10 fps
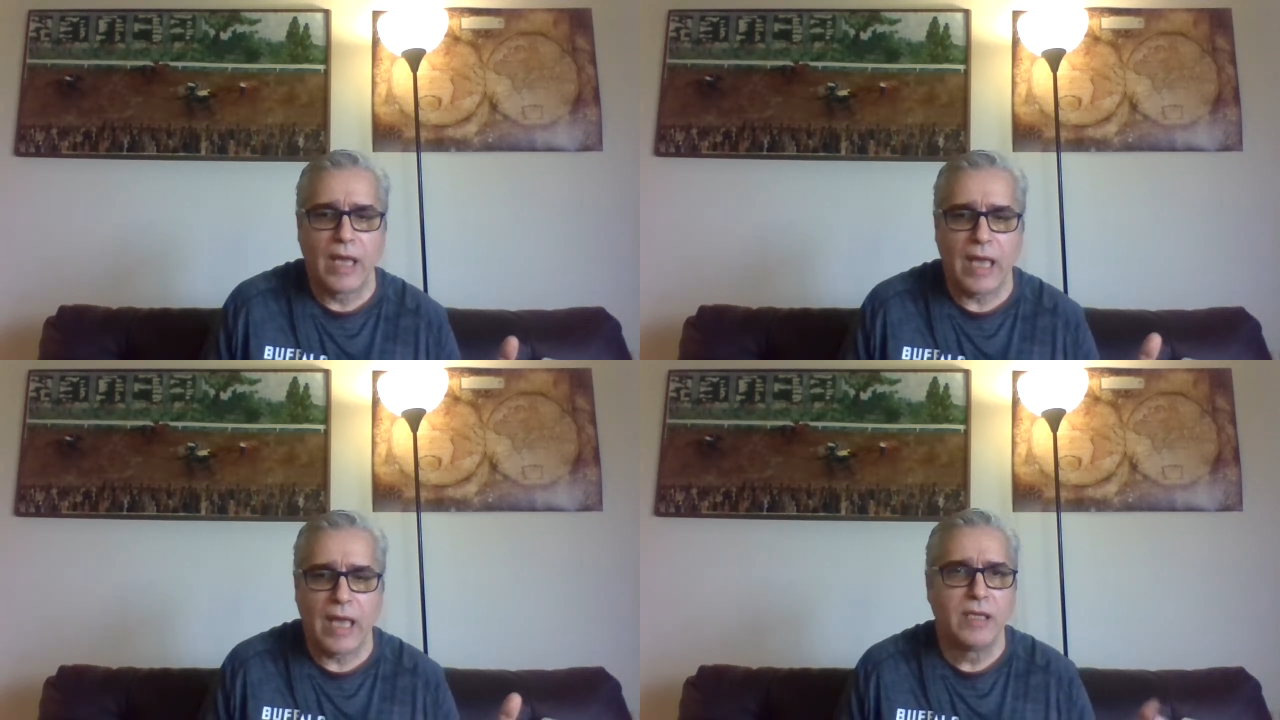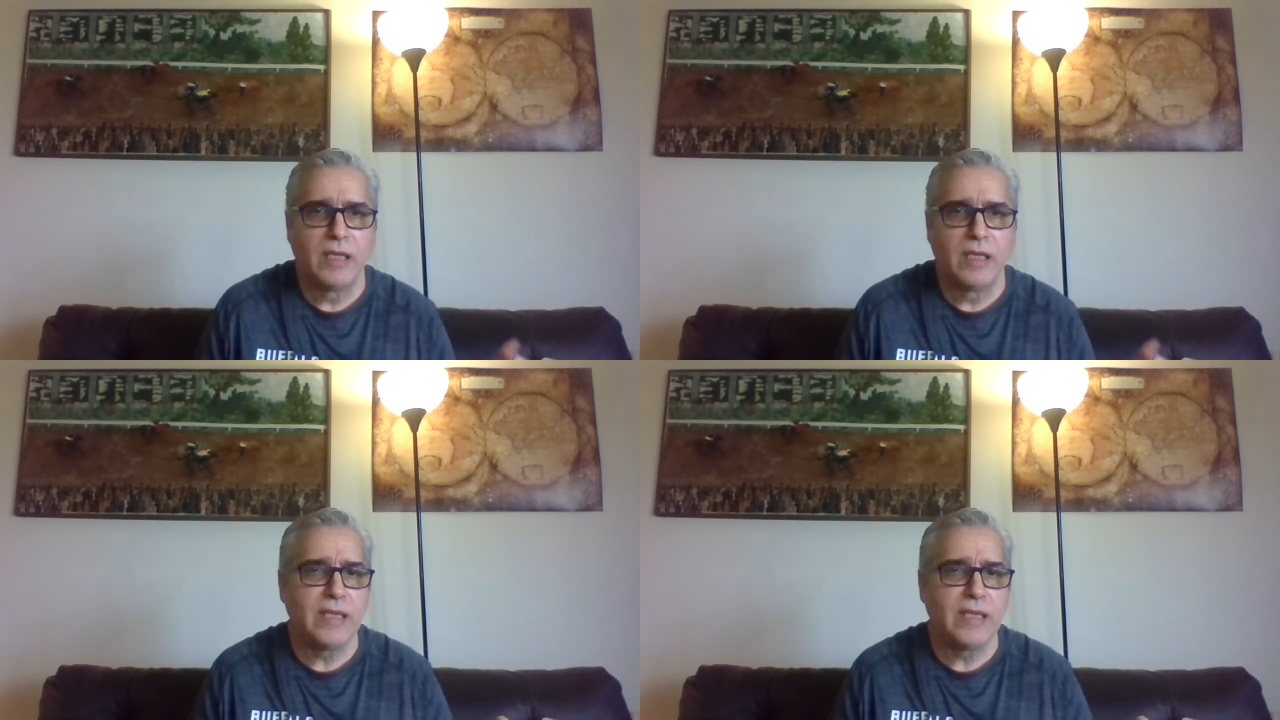And
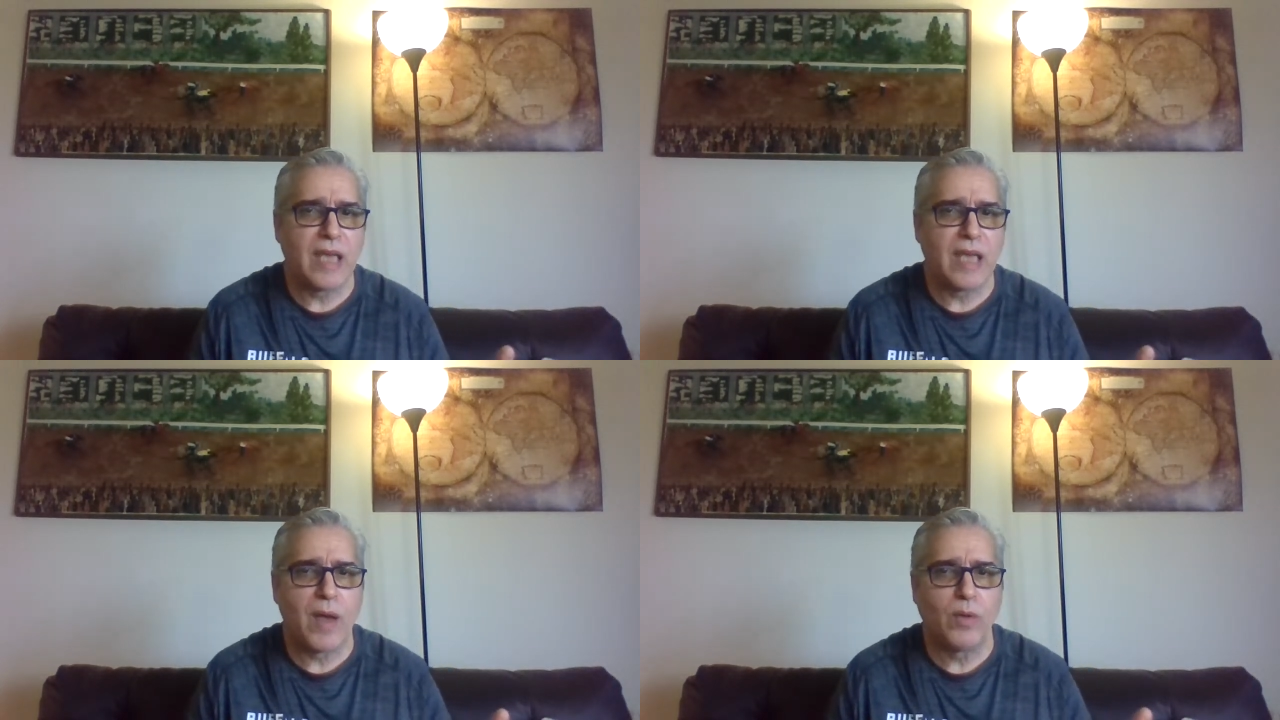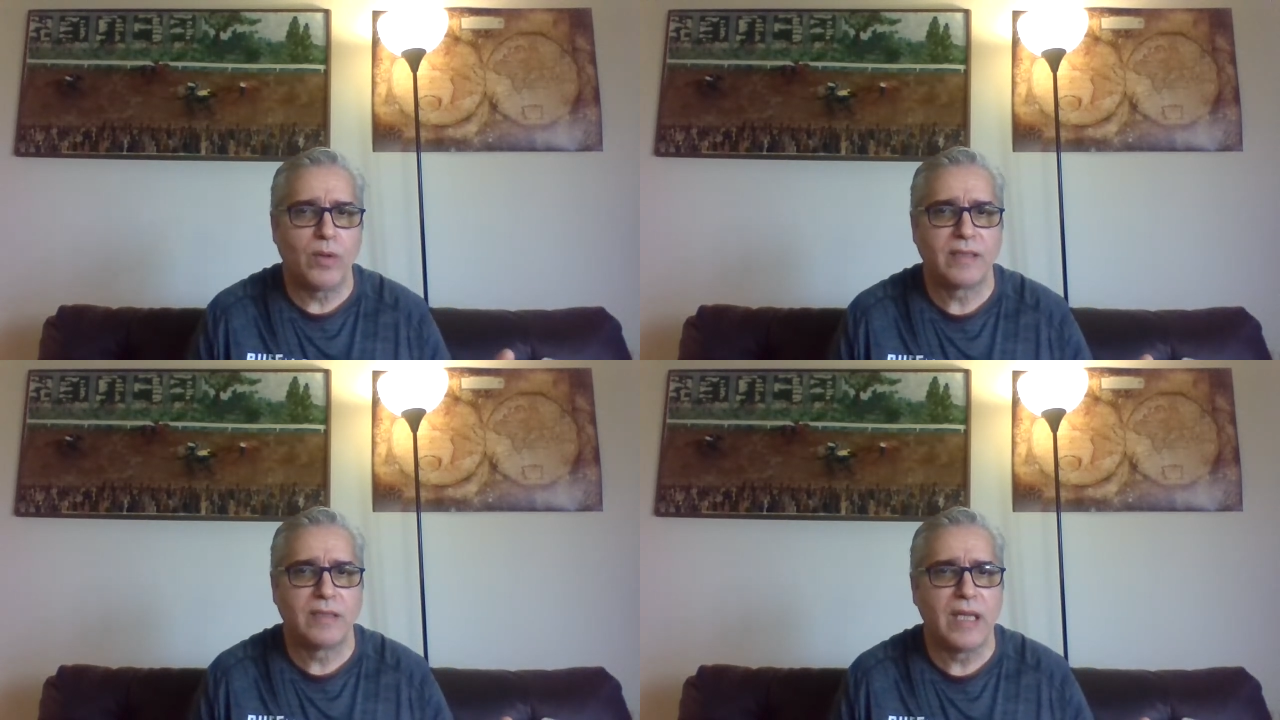then it came out
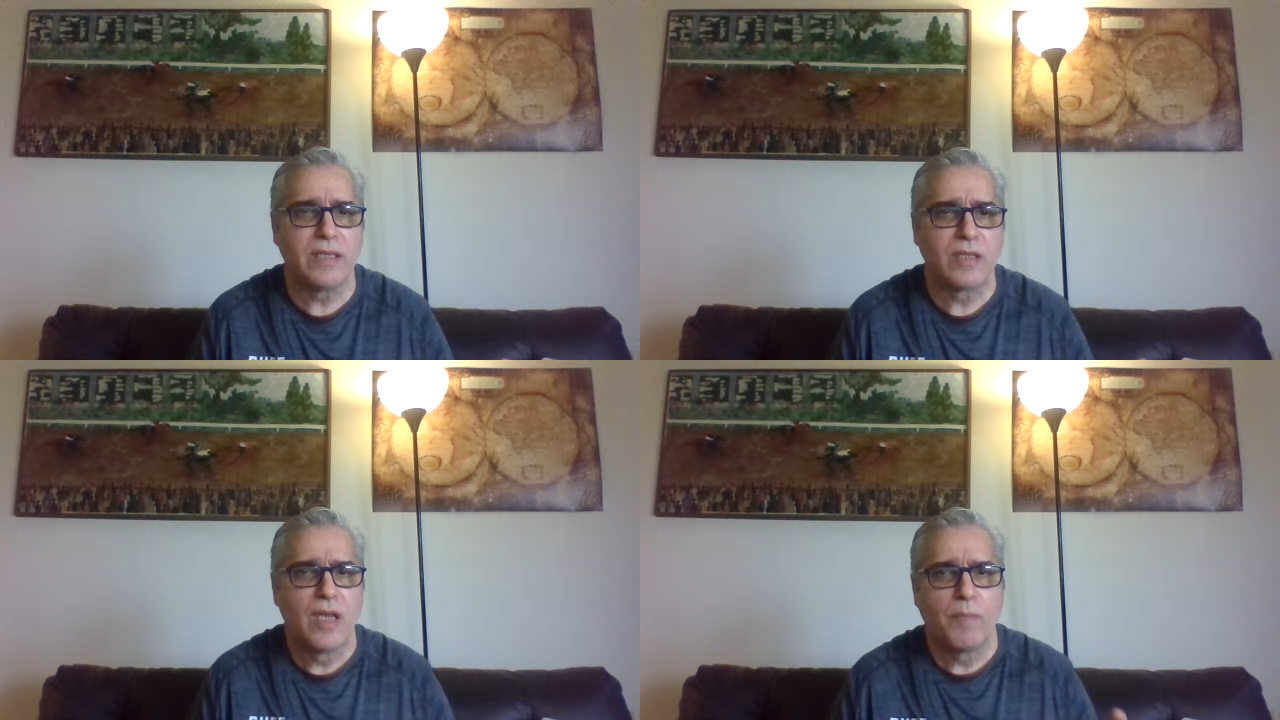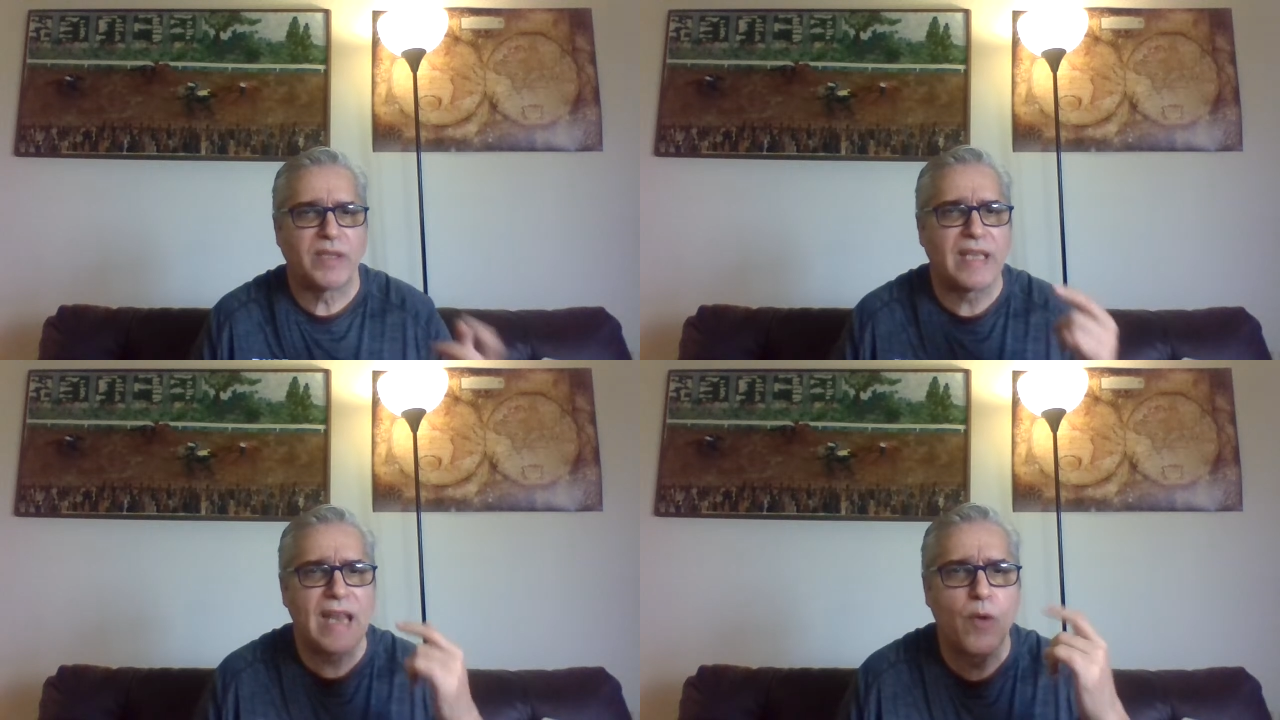like this.
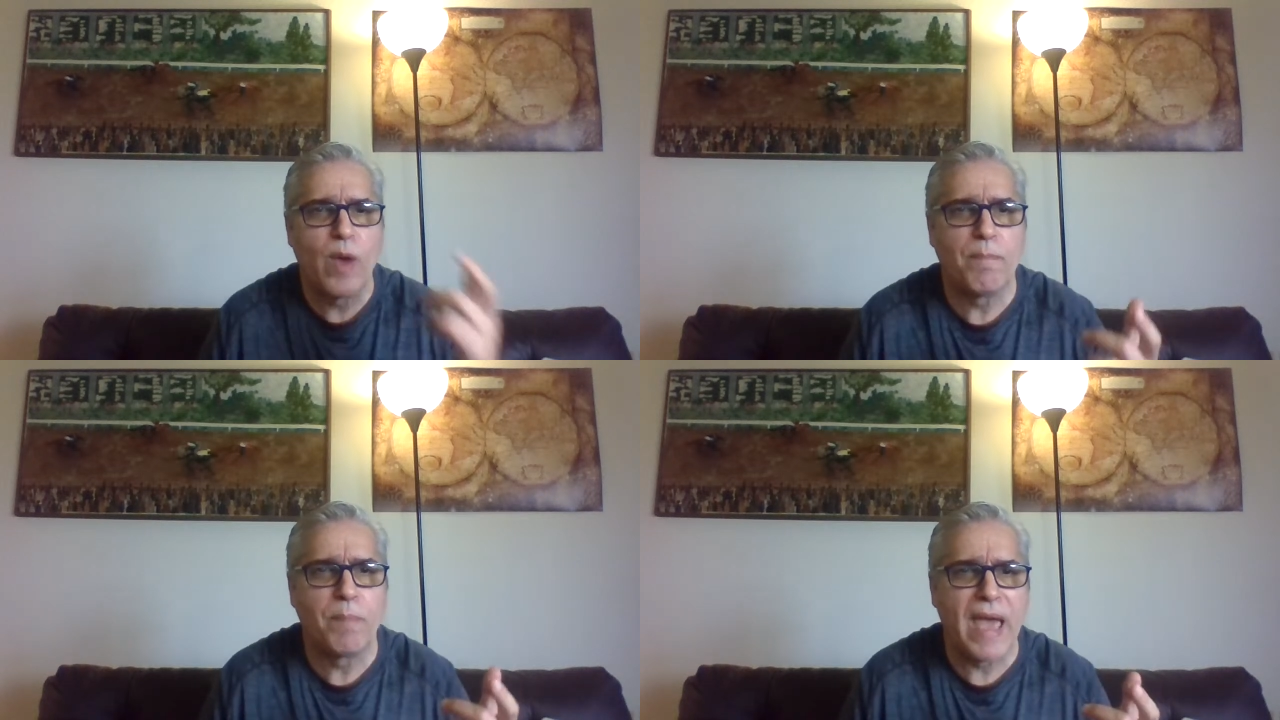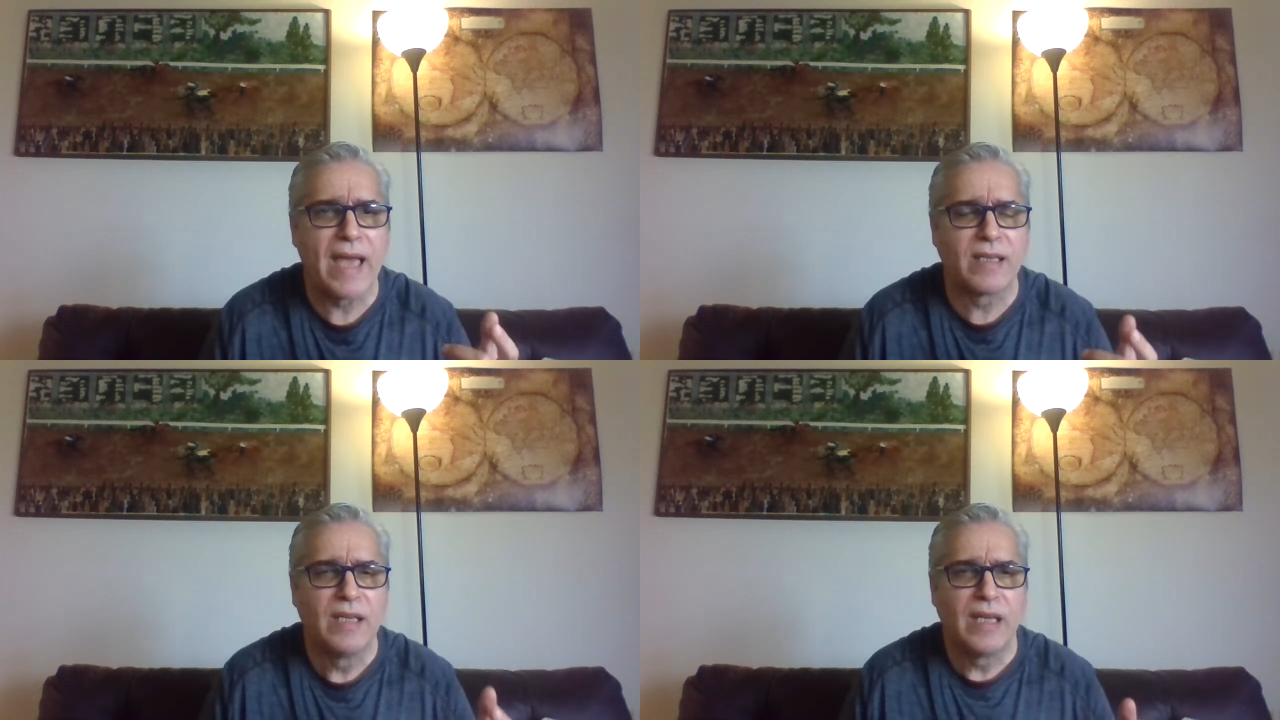But then I went
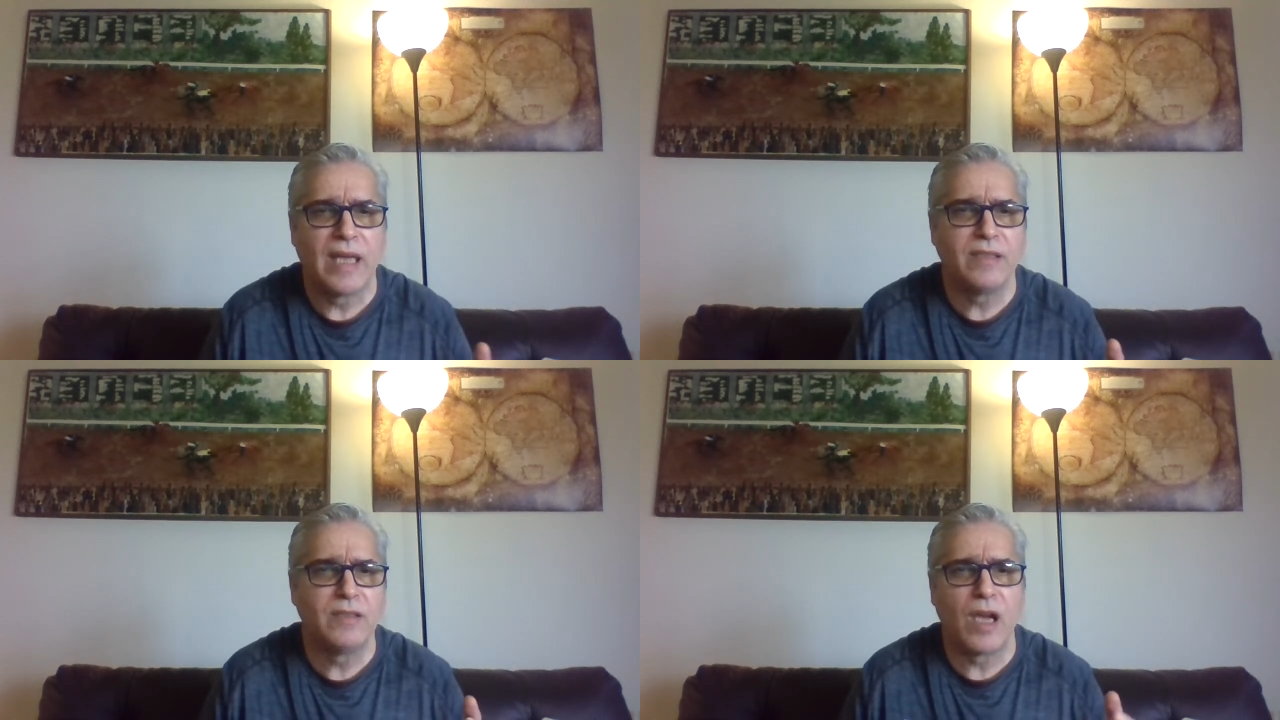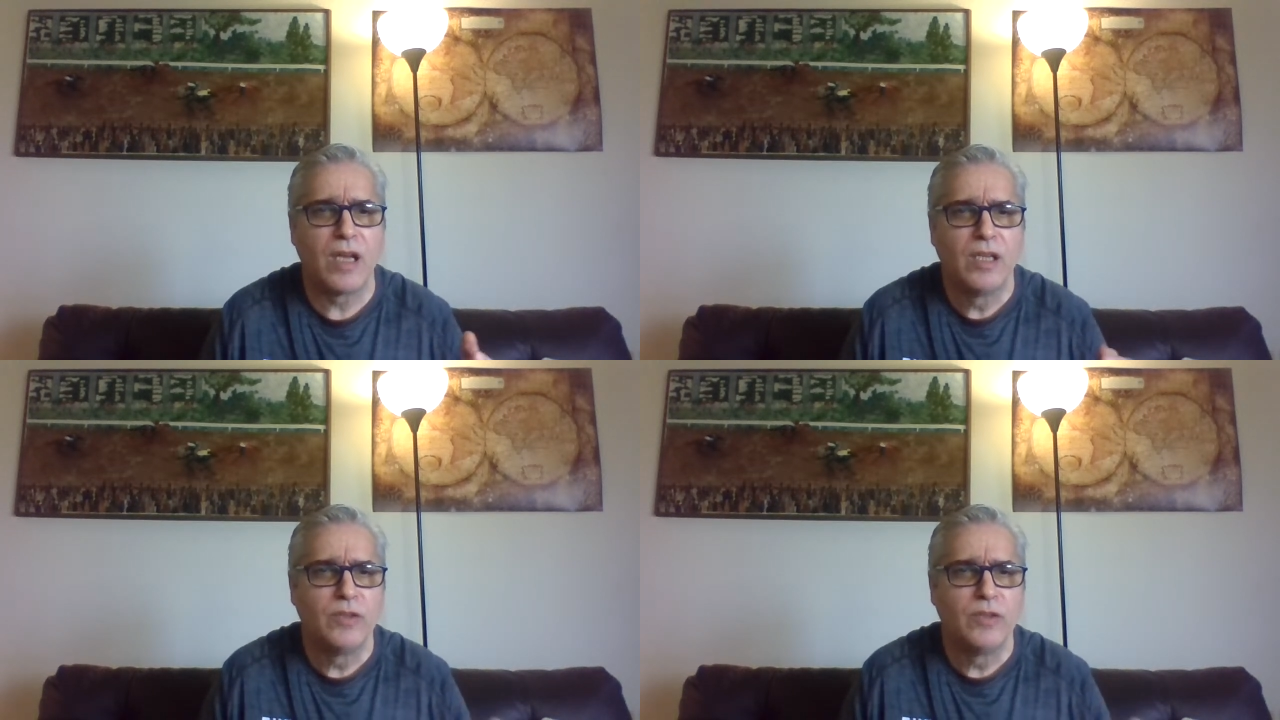back and